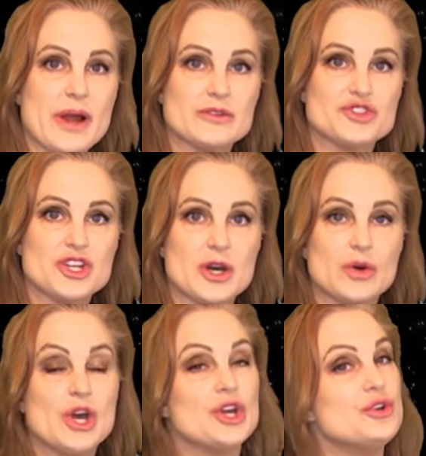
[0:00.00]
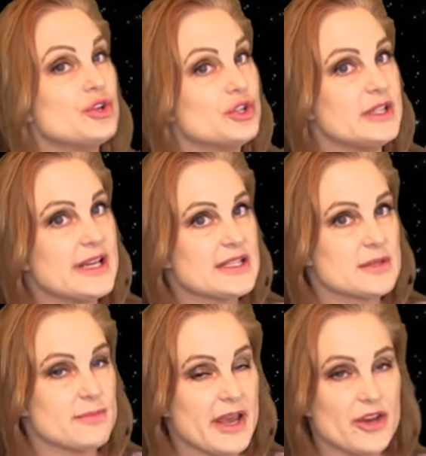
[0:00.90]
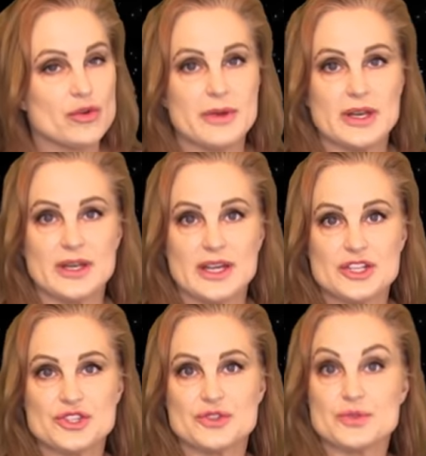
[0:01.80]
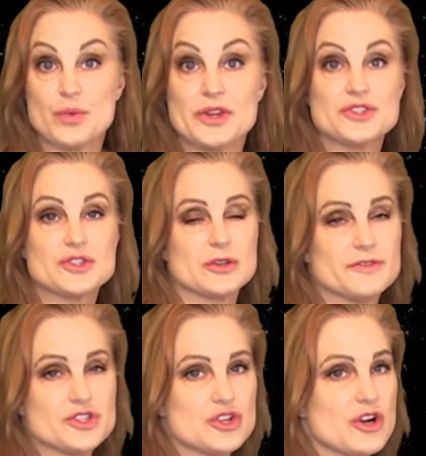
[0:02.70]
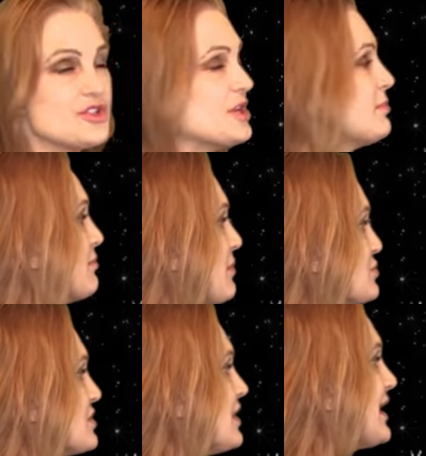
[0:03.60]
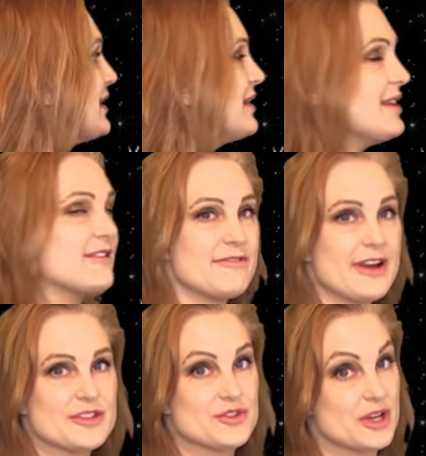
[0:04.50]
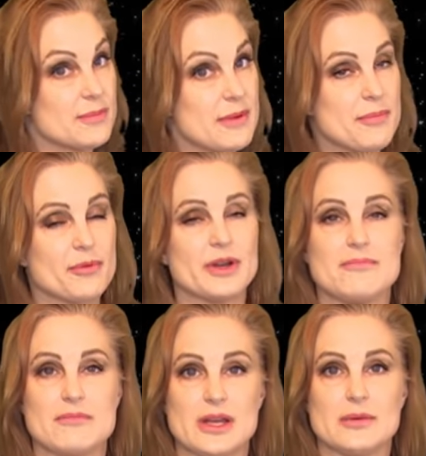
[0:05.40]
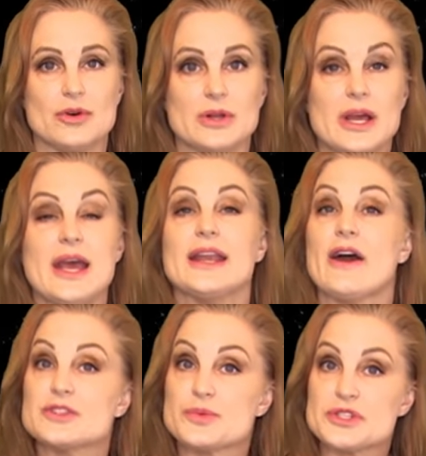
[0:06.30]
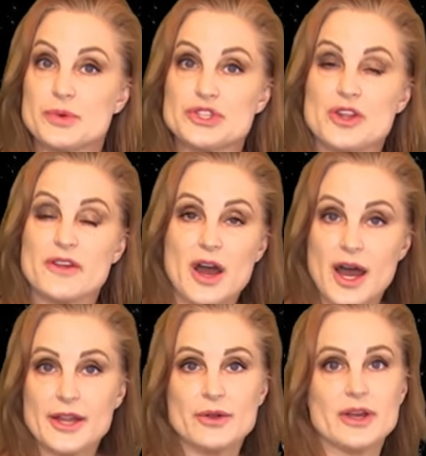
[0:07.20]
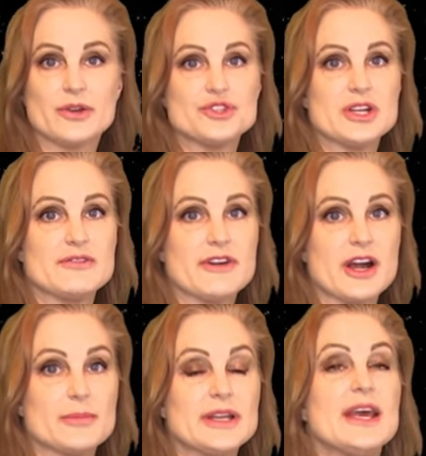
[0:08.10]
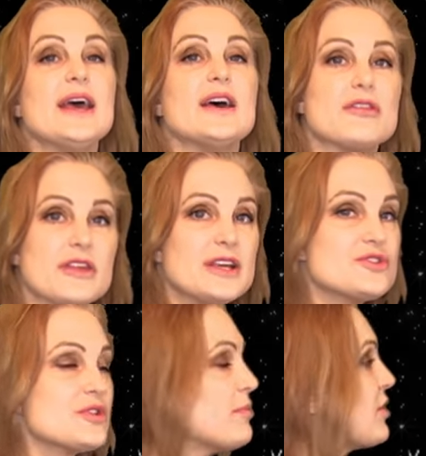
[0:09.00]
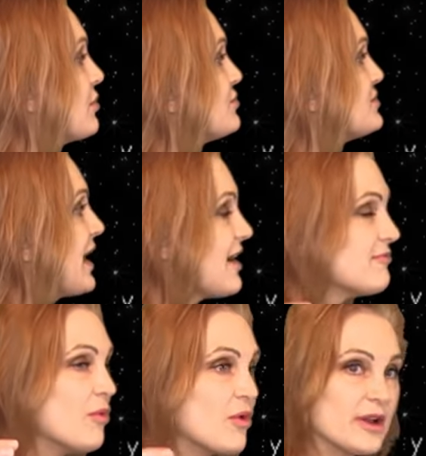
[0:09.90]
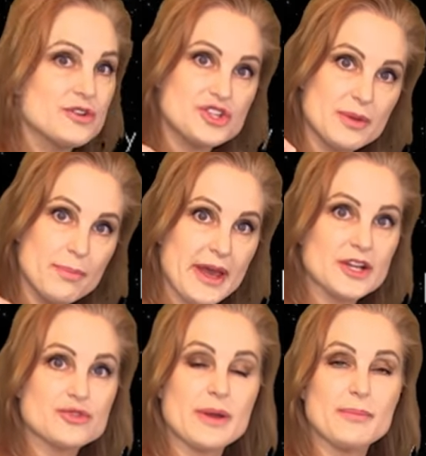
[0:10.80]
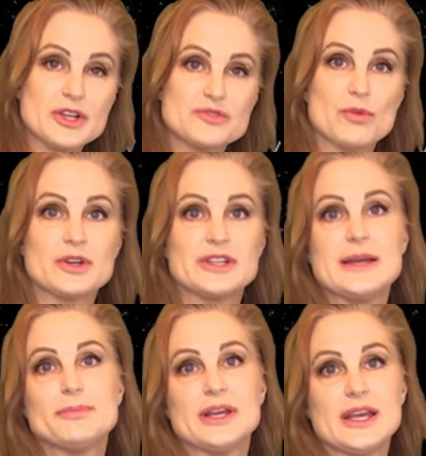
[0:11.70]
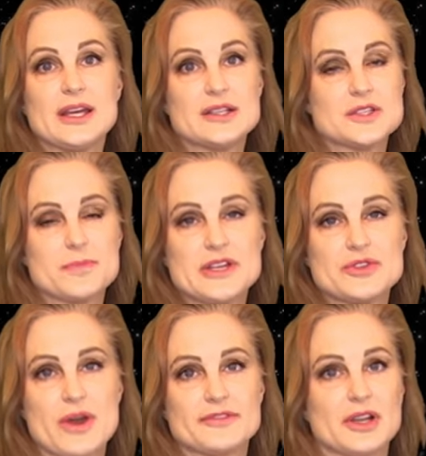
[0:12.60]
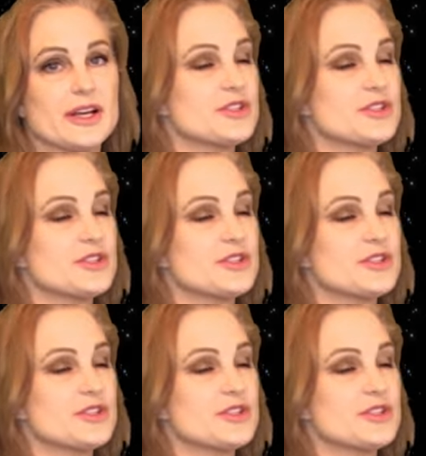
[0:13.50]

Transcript: around geo, you could get some intermittent issues with surface surface charging, but most likely the effects are going to be pretty minimal. Now, as we switch to the higher energy environment, these are the particles that have more energy to penetrate much more deeply into spacecraft